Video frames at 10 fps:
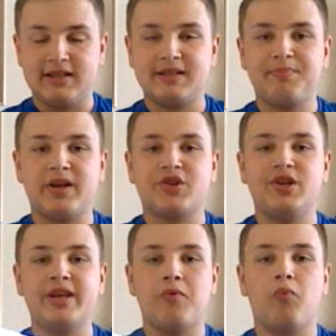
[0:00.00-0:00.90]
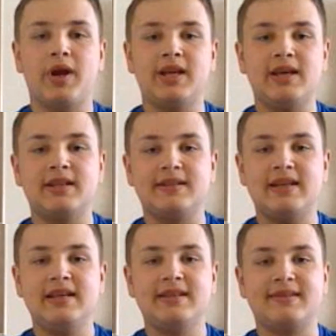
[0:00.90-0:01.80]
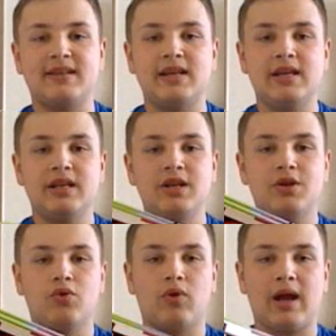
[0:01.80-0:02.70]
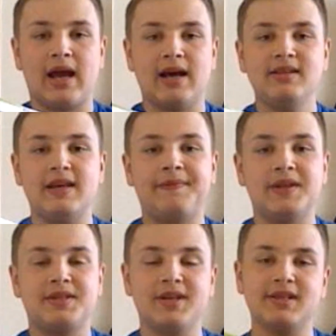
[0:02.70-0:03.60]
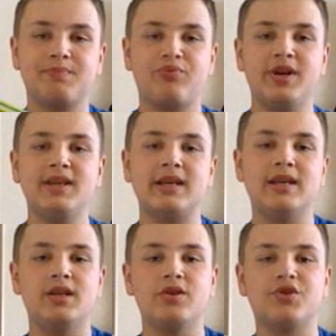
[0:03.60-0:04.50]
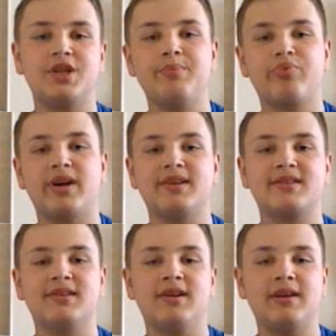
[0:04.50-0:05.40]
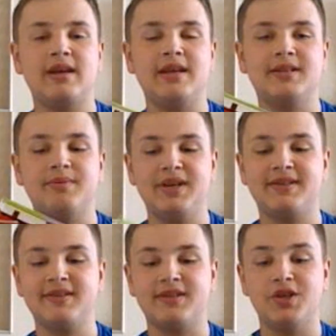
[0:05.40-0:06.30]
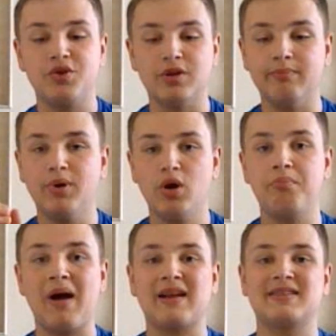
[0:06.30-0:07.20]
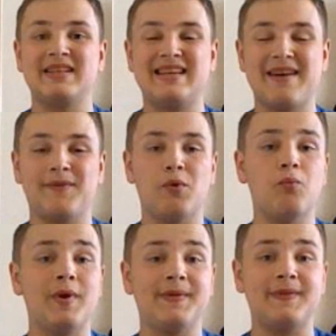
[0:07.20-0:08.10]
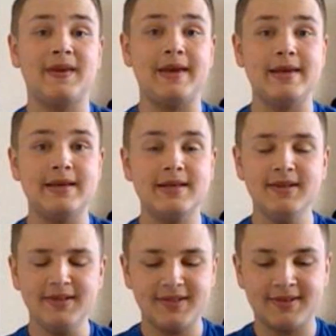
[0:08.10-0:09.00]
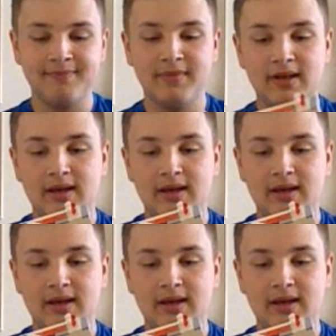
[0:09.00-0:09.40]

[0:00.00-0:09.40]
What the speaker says: especially when it is in your hand. If it does break, it usually breaks into pieces that you can put back together with ease.